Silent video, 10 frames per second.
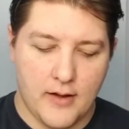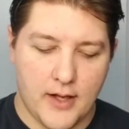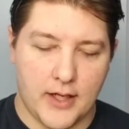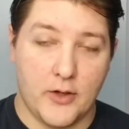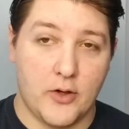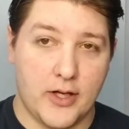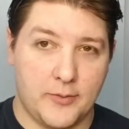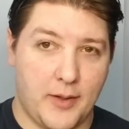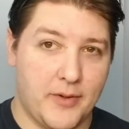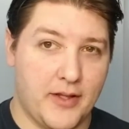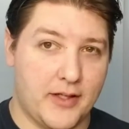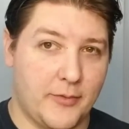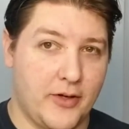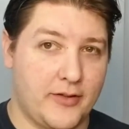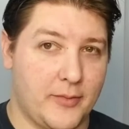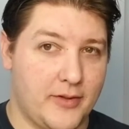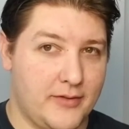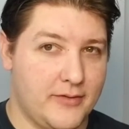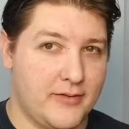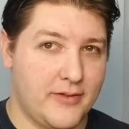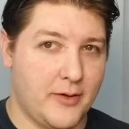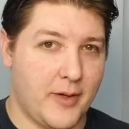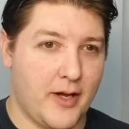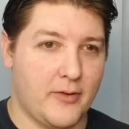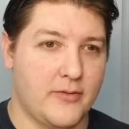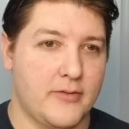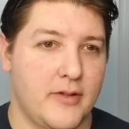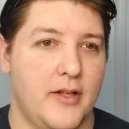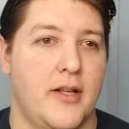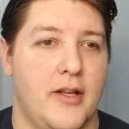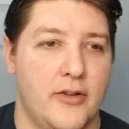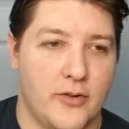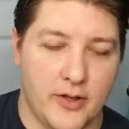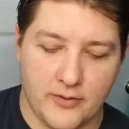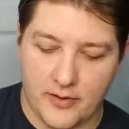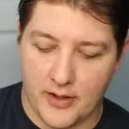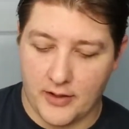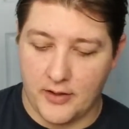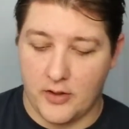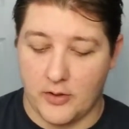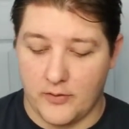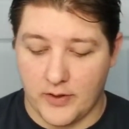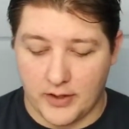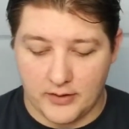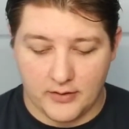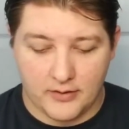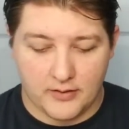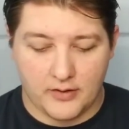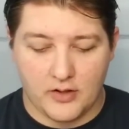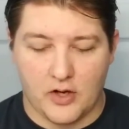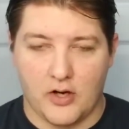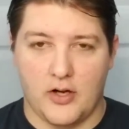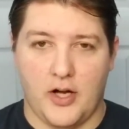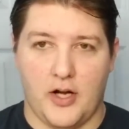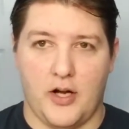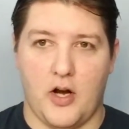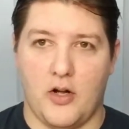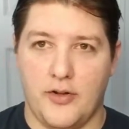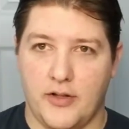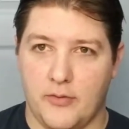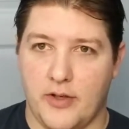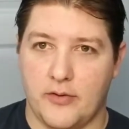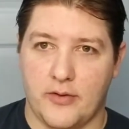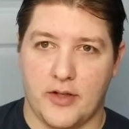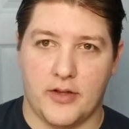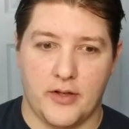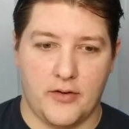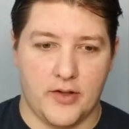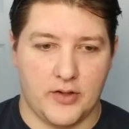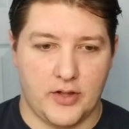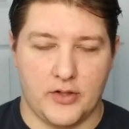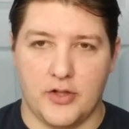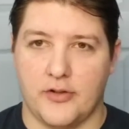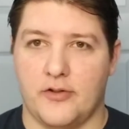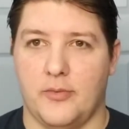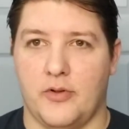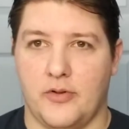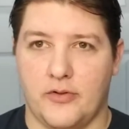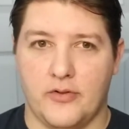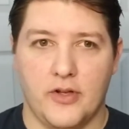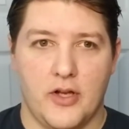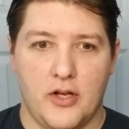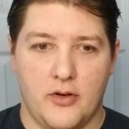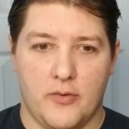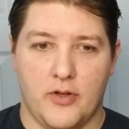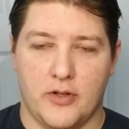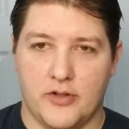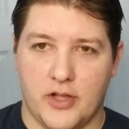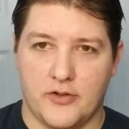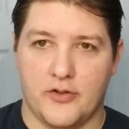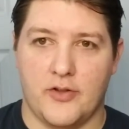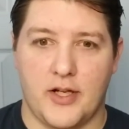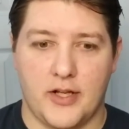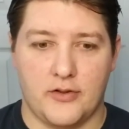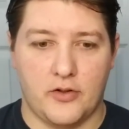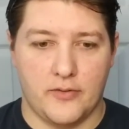And I know you guys might be thinking I'm crazy, but hear me out. So here's the thing, you've got all these razors out there. You've got the adjustables, where you can change the settings.